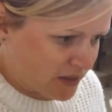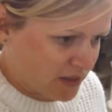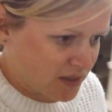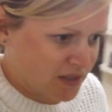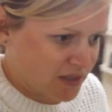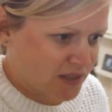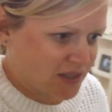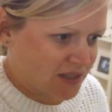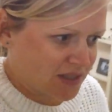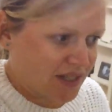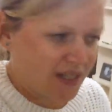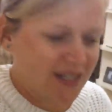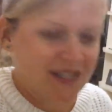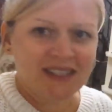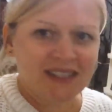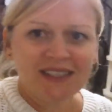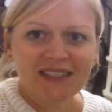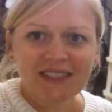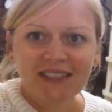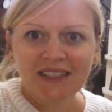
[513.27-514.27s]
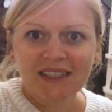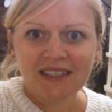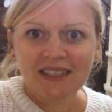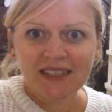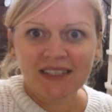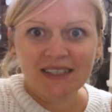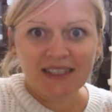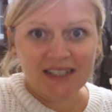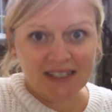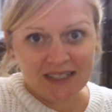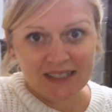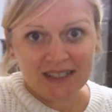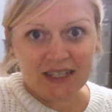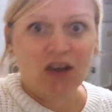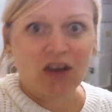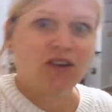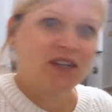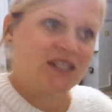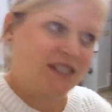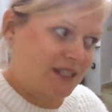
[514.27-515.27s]
because his sister
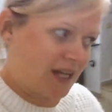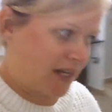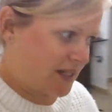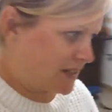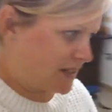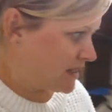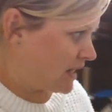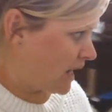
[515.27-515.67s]
on his dad's